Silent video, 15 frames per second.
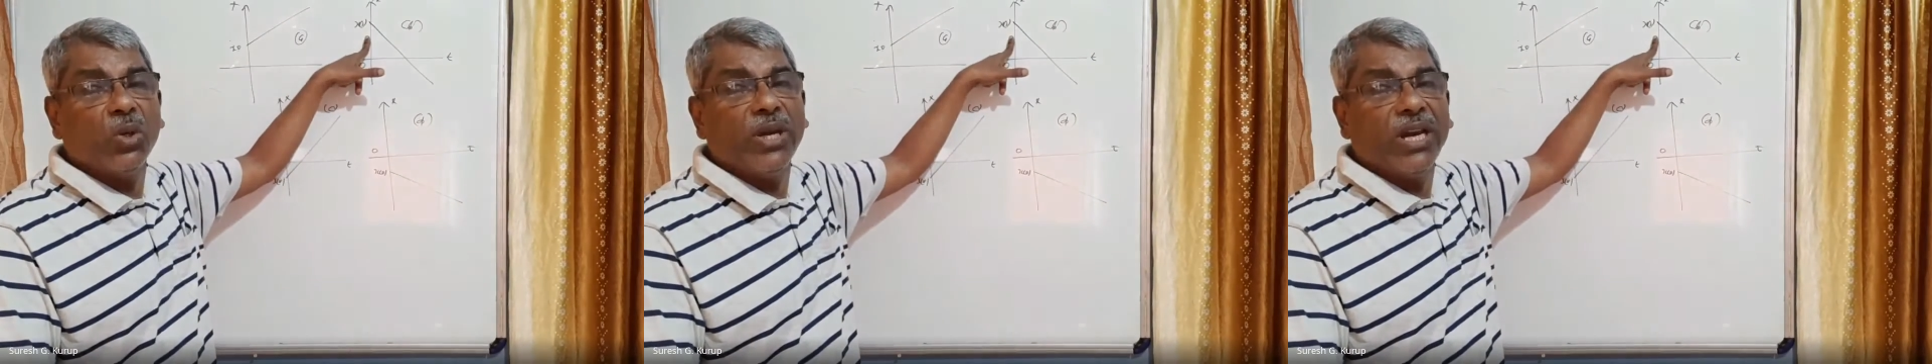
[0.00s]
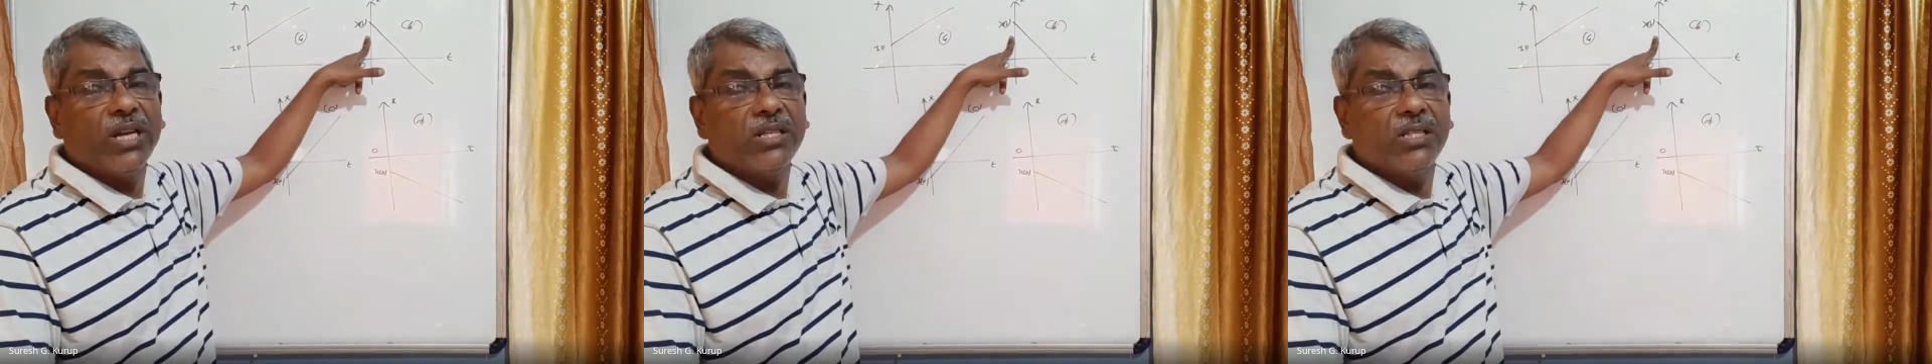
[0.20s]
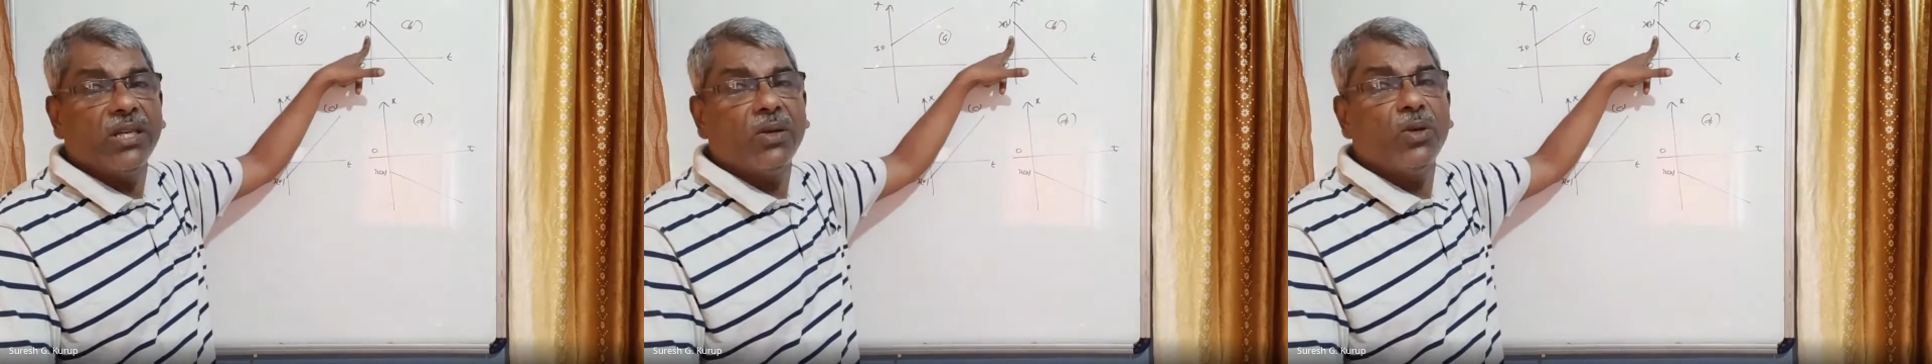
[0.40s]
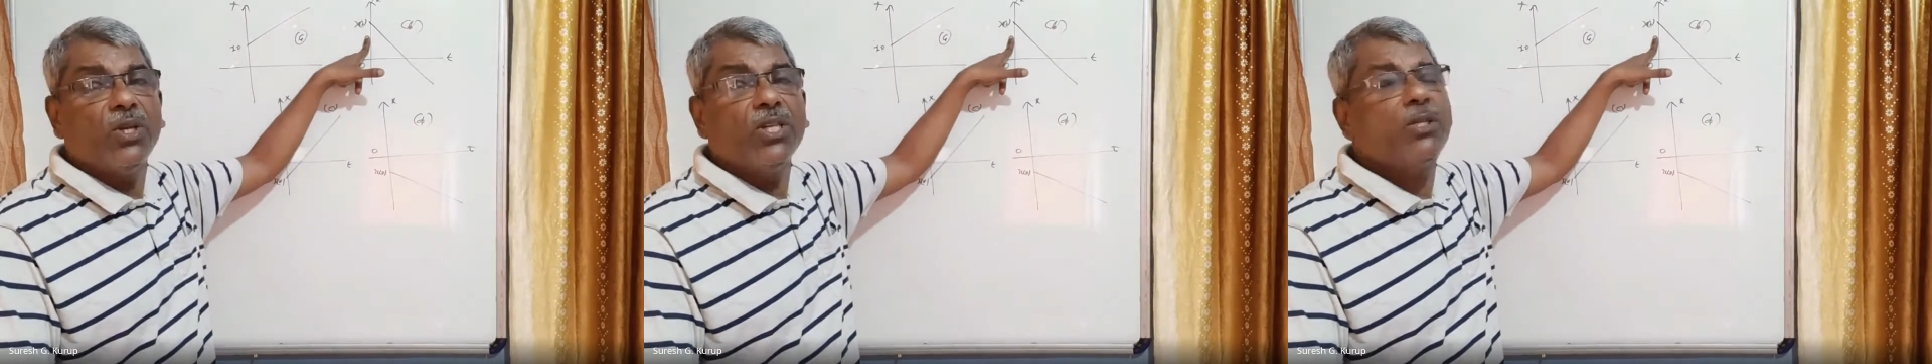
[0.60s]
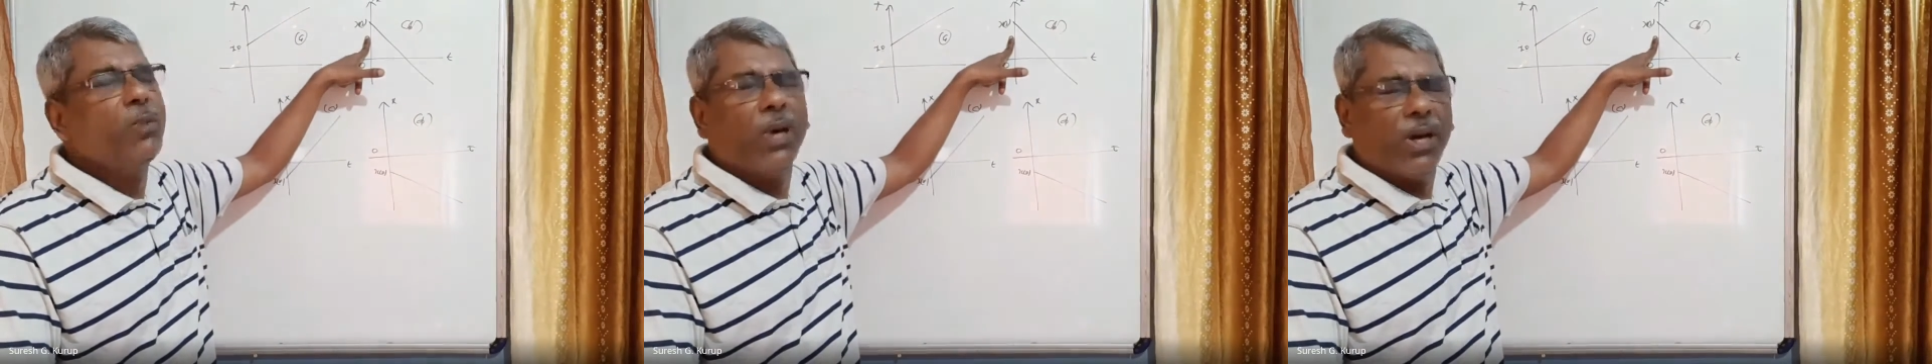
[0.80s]

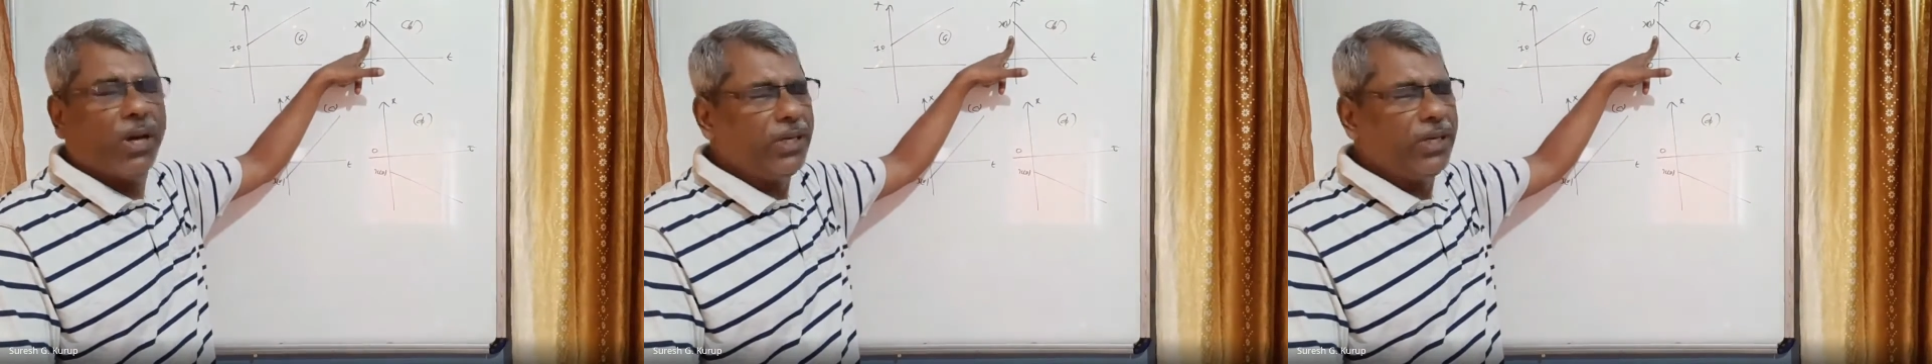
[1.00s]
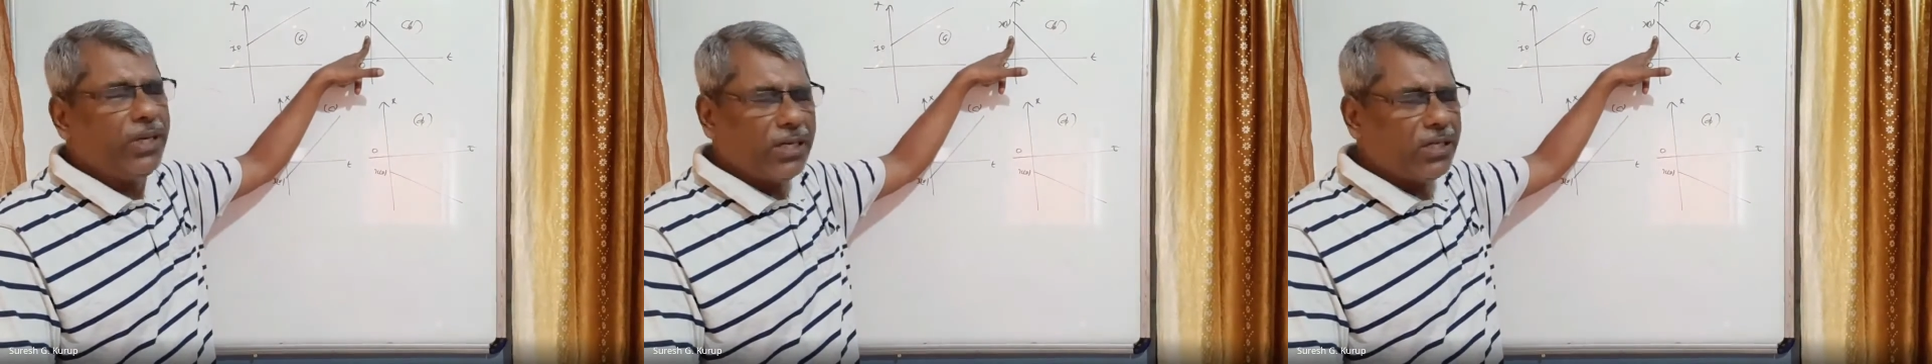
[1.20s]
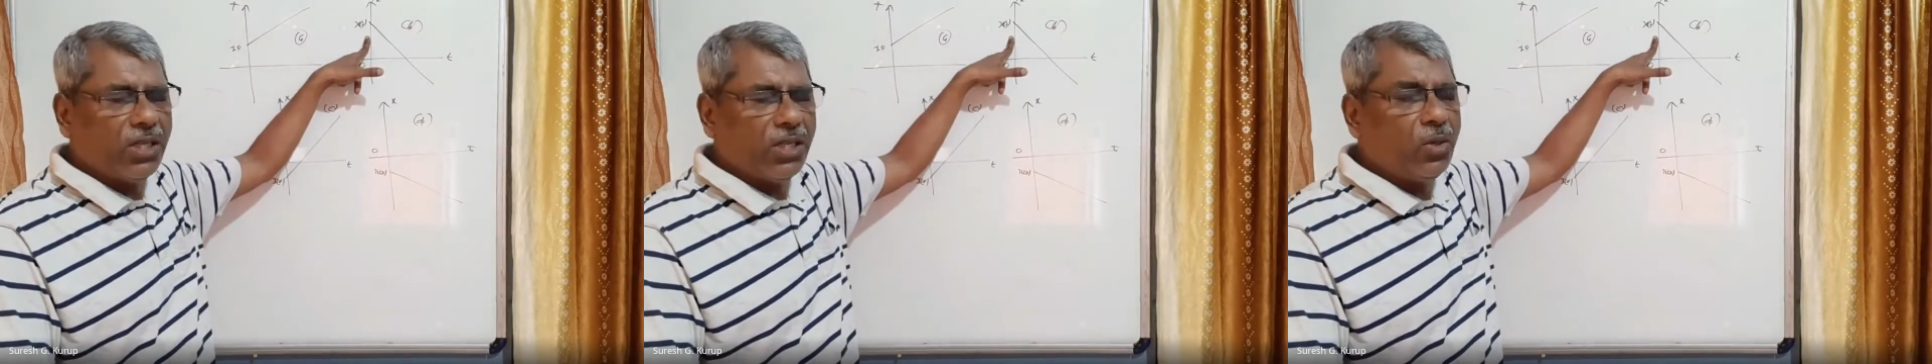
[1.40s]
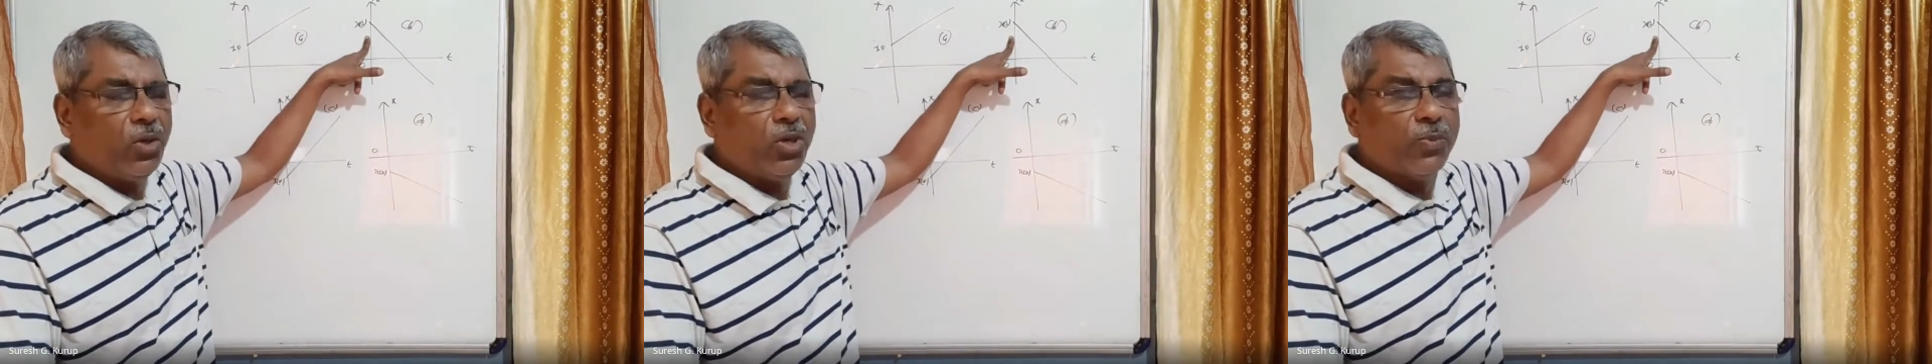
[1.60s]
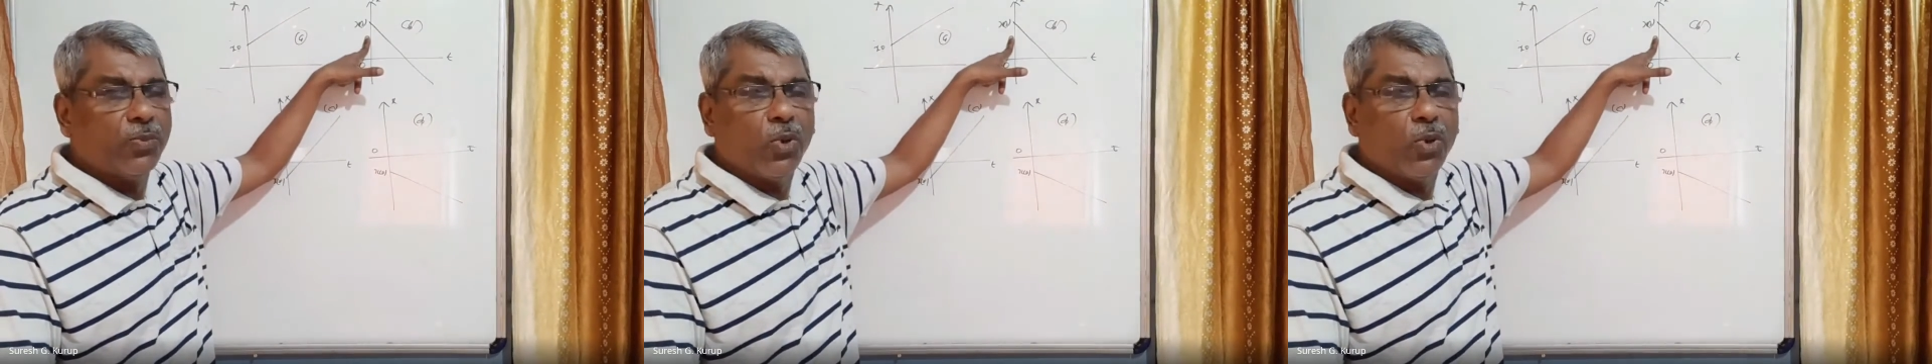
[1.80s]
X0
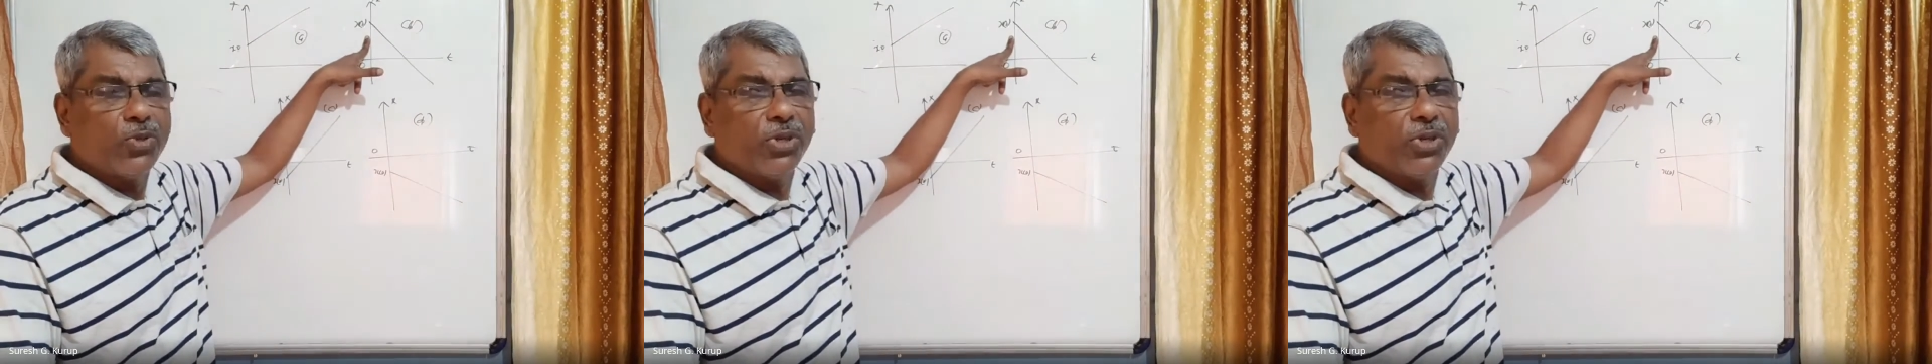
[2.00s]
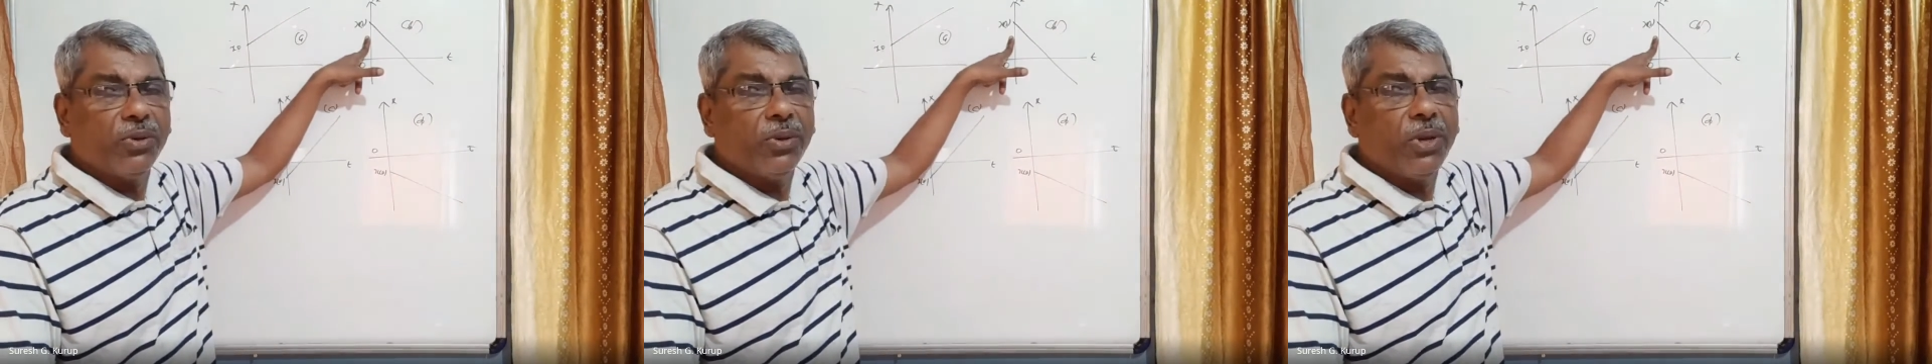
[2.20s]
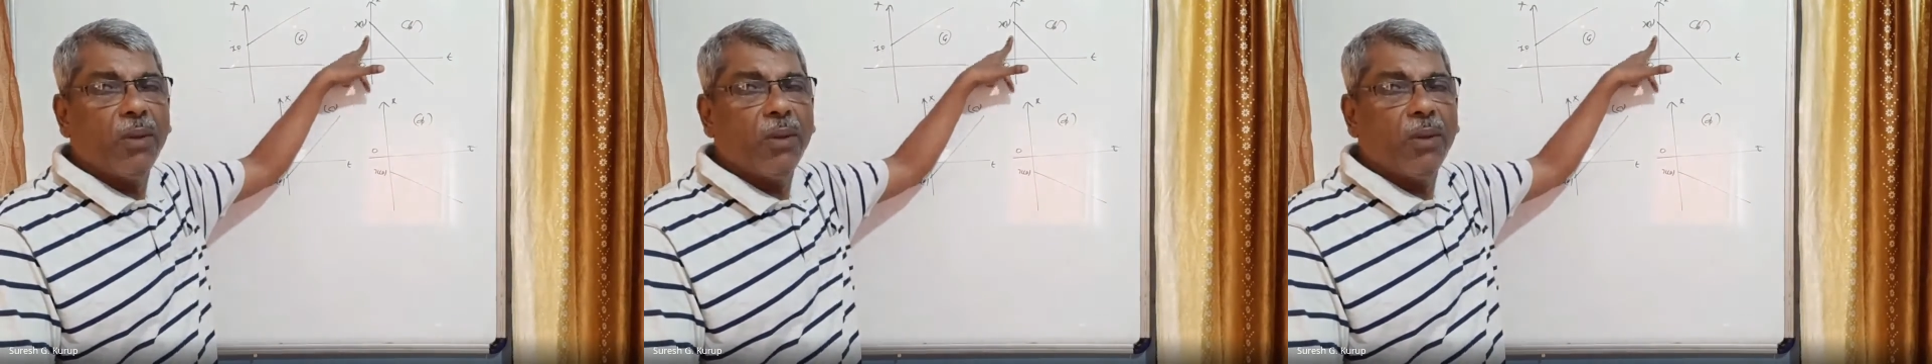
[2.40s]
is positive,